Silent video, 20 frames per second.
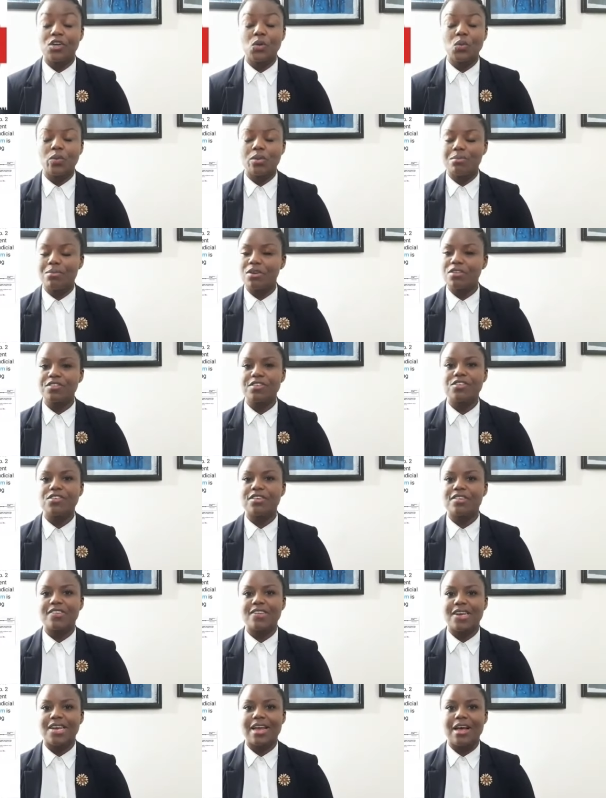We must
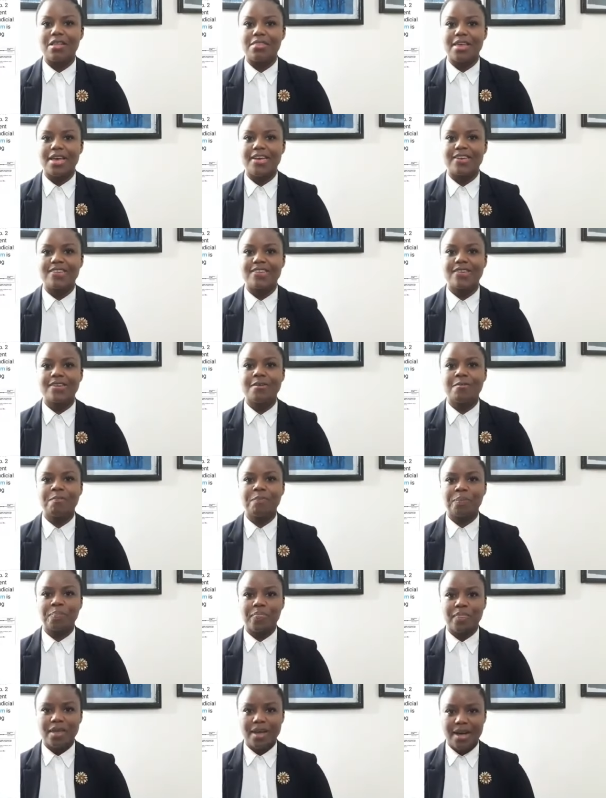not allow that
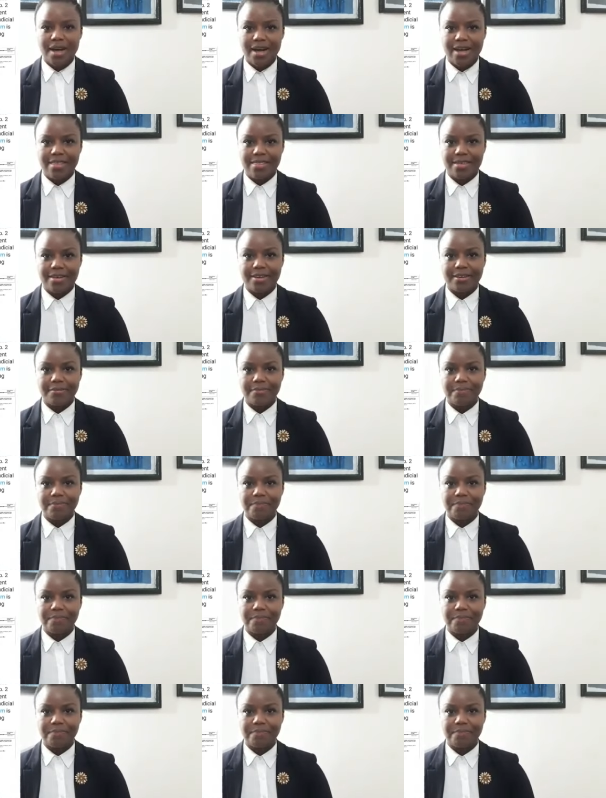either.